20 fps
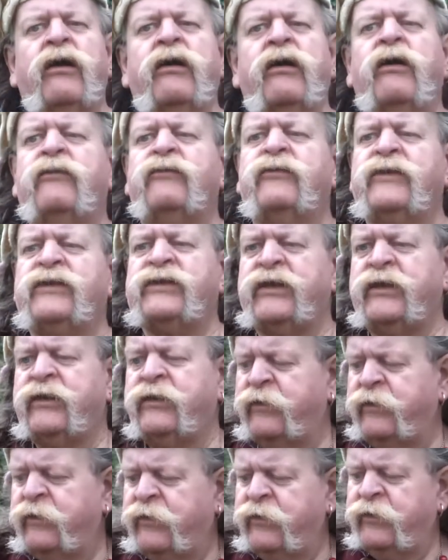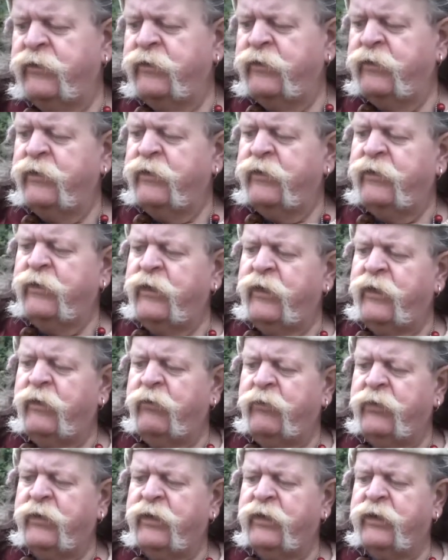officer.
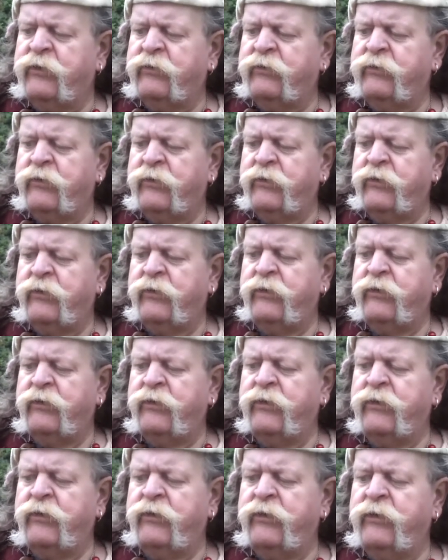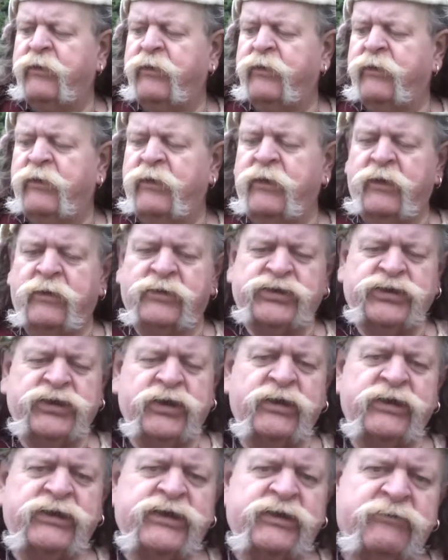There we go. I'll show
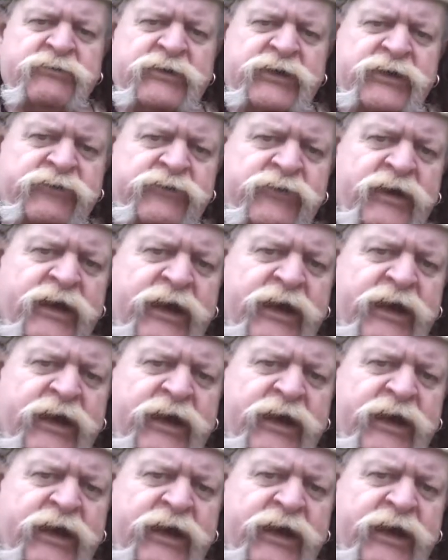you some different